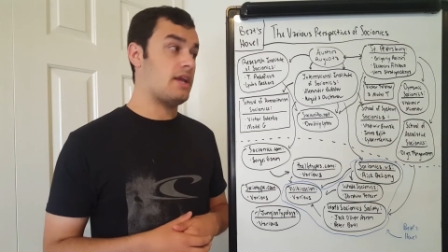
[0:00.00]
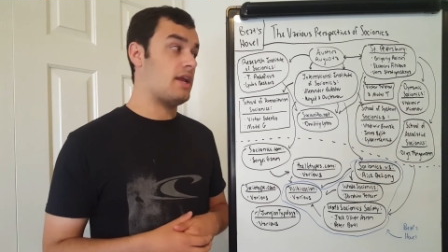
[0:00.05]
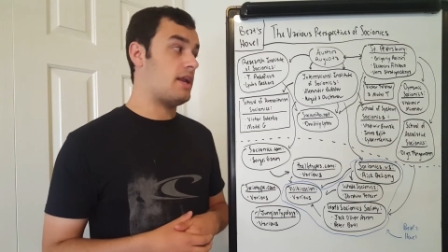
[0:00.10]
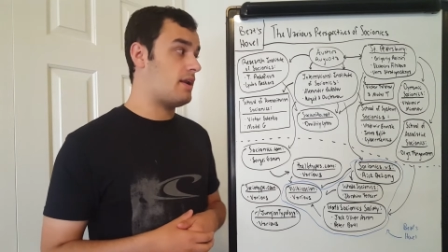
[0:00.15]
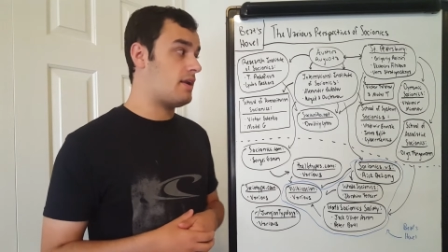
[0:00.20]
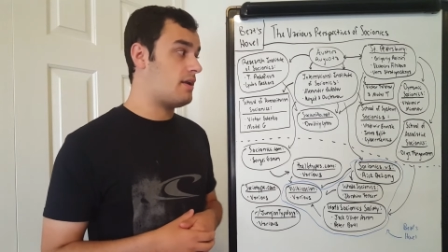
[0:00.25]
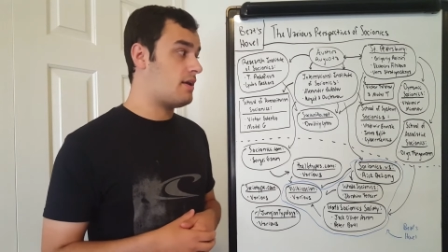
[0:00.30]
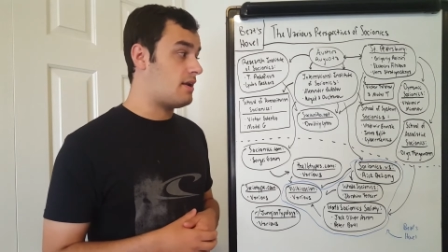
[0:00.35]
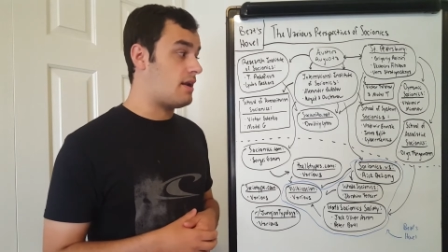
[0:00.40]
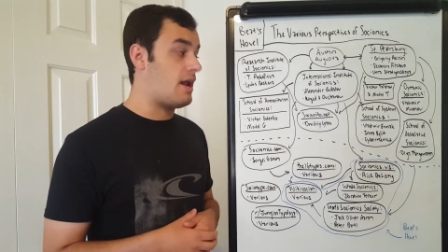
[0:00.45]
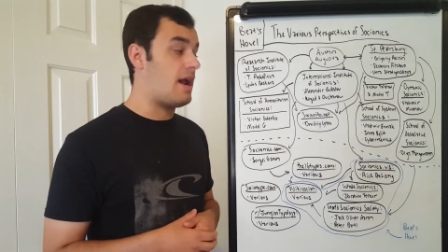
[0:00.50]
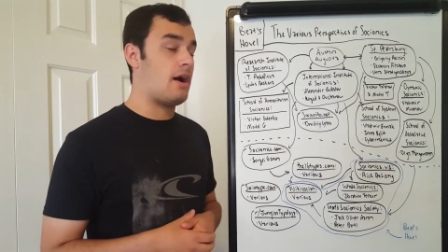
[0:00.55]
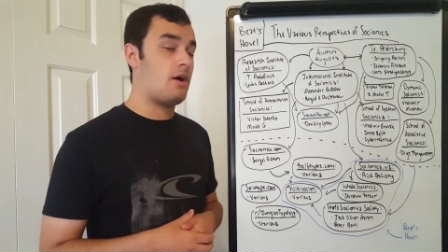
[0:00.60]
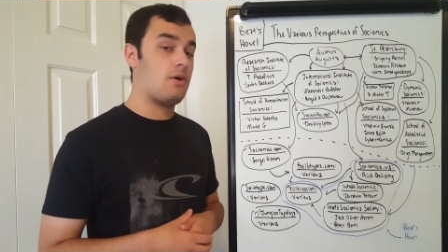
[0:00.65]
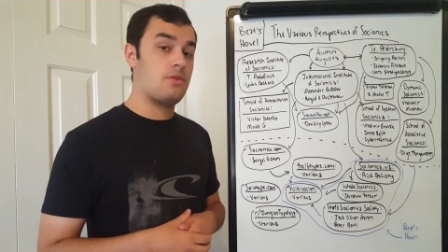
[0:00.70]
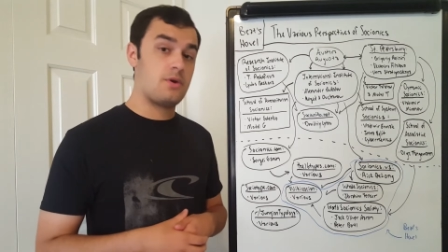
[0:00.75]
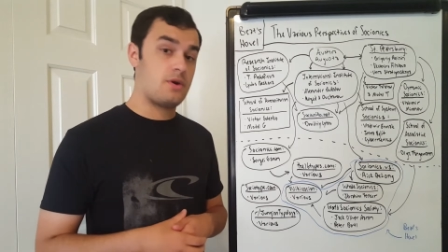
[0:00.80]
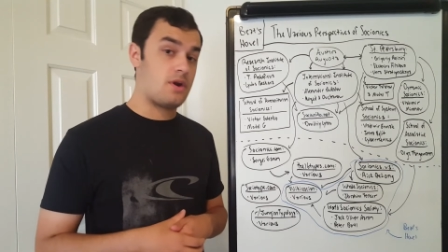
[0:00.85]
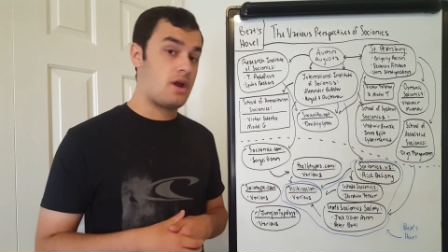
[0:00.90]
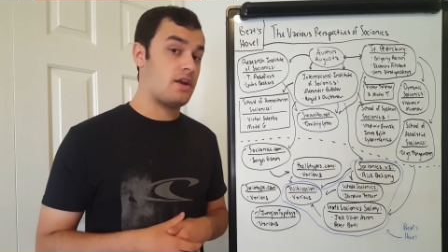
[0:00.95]
and now
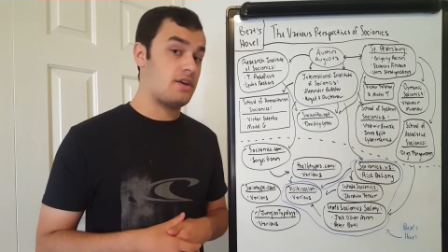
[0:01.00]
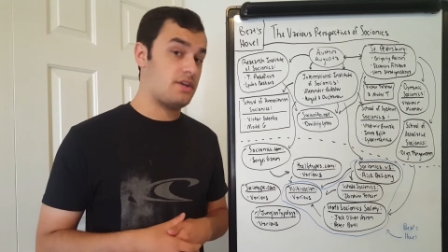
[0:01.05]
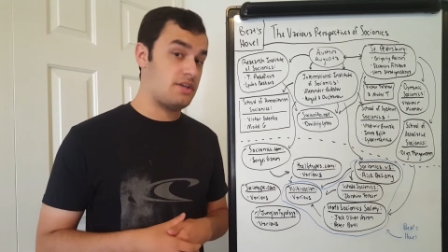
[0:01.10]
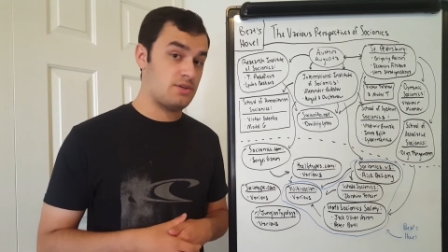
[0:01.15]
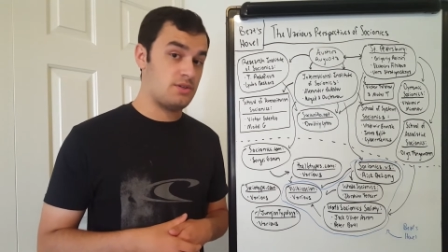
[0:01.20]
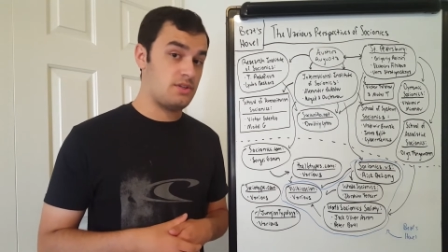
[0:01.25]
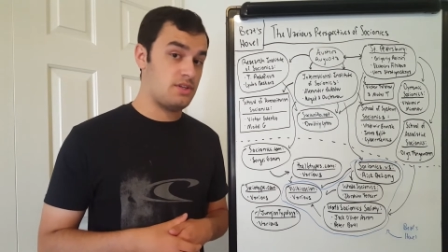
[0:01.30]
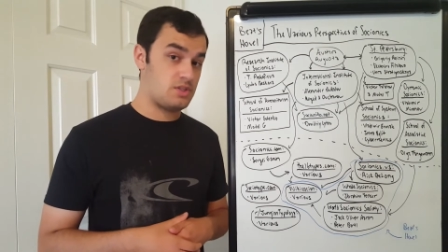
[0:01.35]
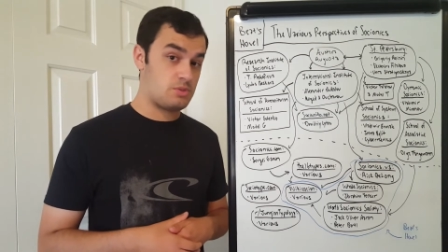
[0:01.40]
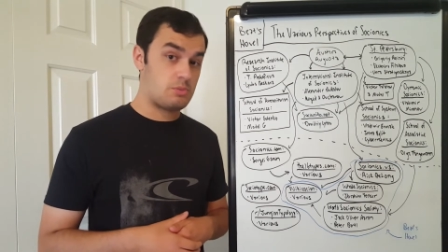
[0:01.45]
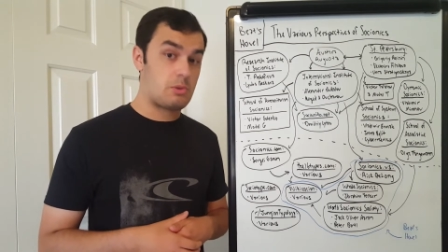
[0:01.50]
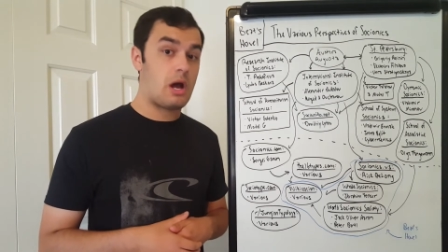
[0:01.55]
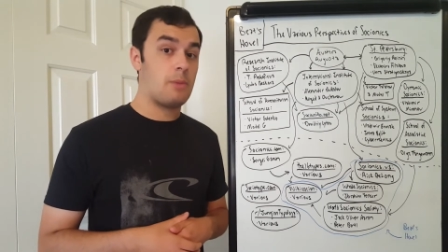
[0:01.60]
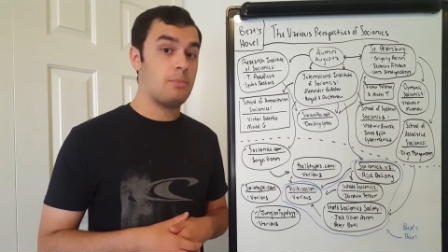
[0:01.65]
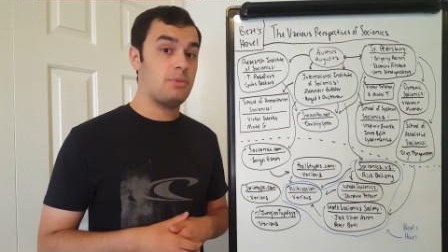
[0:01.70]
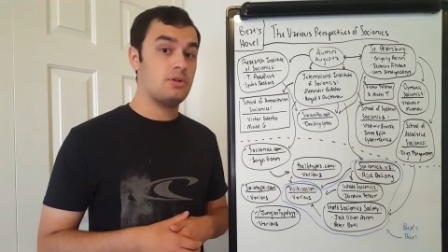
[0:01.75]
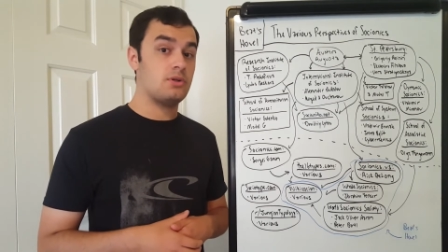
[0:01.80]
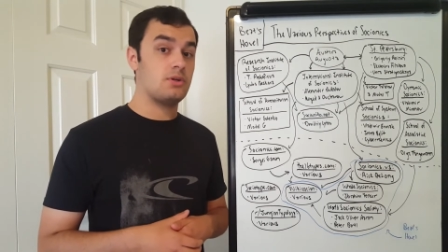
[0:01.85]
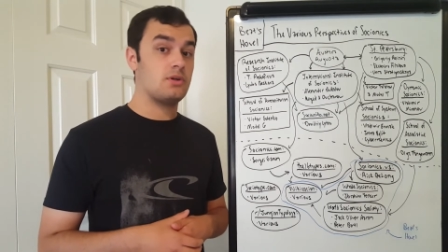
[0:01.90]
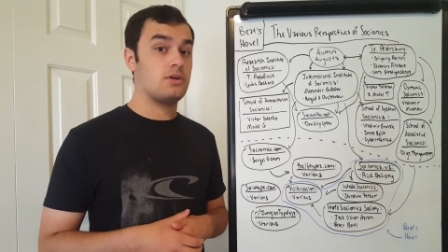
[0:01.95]
they're not nearly as
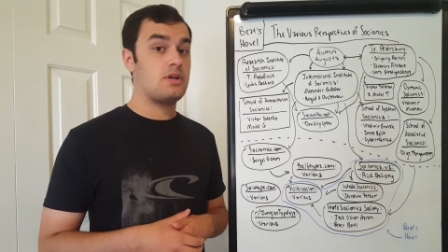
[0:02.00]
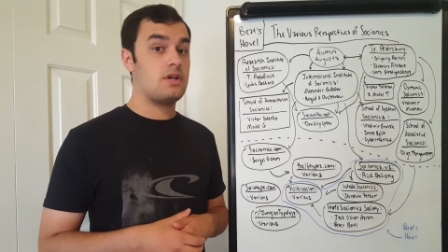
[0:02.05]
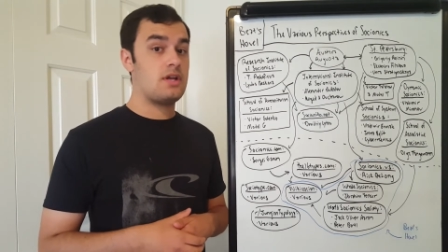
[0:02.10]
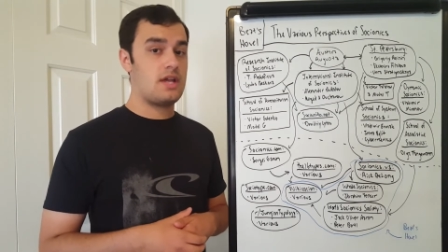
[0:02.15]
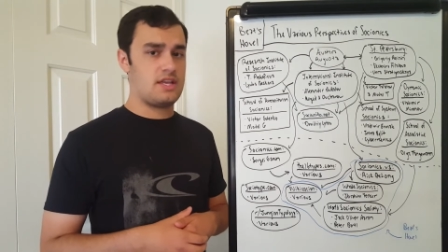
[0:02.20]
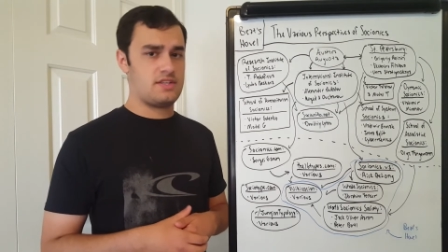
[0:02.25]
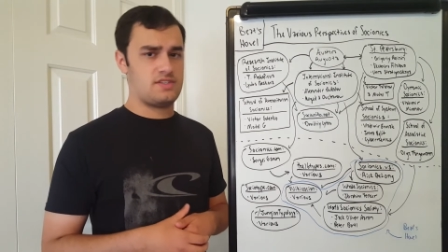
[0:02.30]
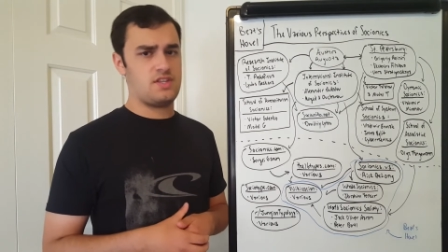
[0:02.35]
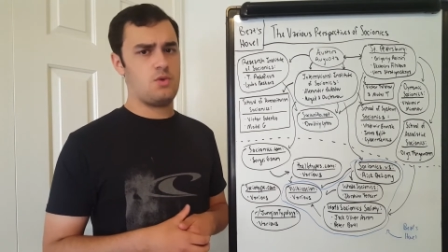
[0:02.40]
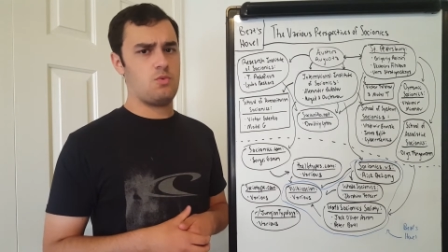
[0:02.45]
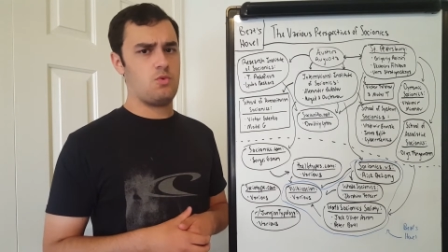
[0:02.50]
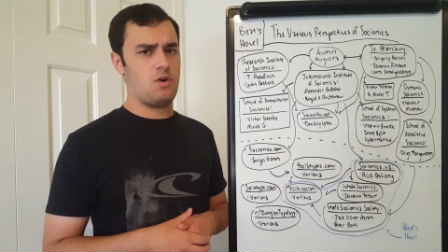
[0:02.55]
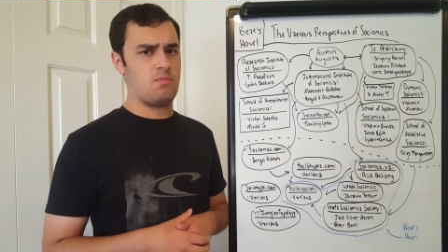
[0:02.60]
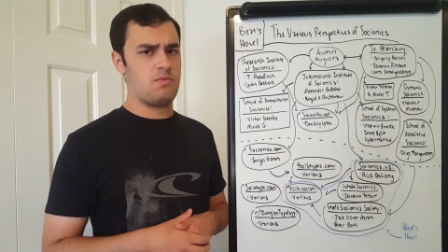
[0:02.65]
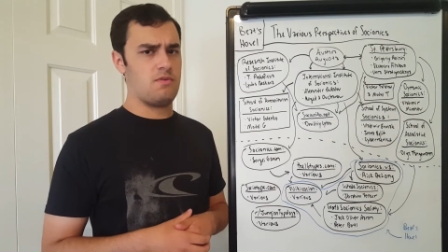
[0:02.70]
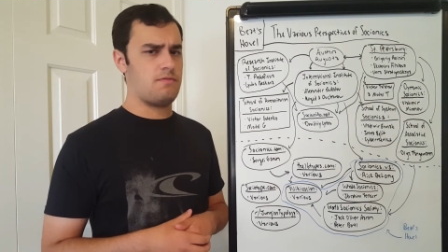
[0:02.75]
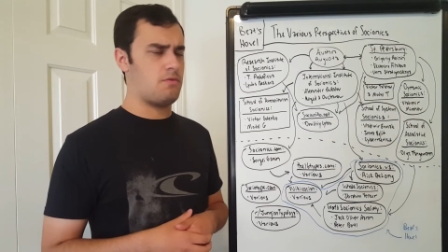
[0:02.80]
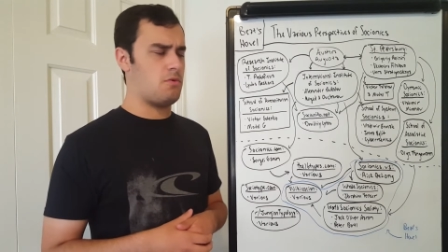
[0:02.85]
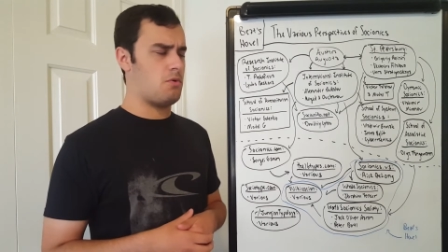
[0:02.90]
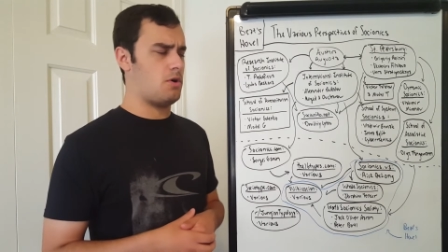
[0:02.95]
popular as they were
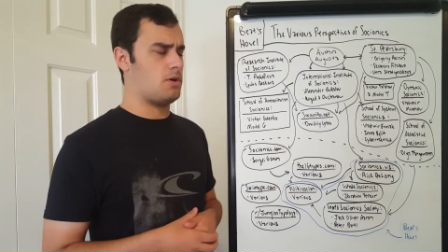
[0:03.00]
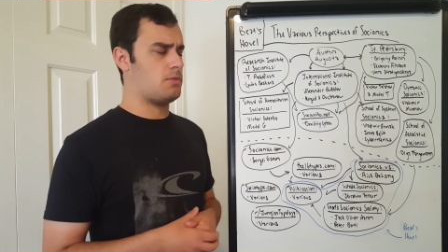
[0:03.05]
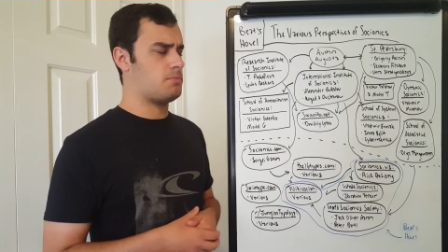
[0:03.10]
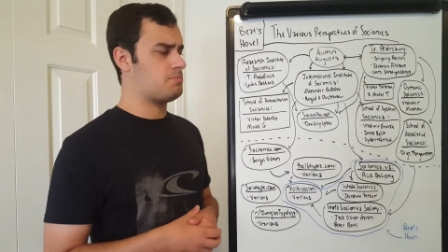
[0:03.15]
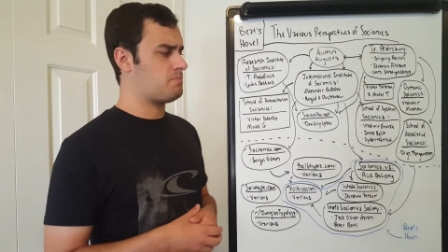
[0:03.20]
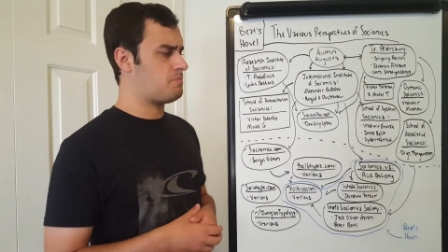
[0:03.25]
before.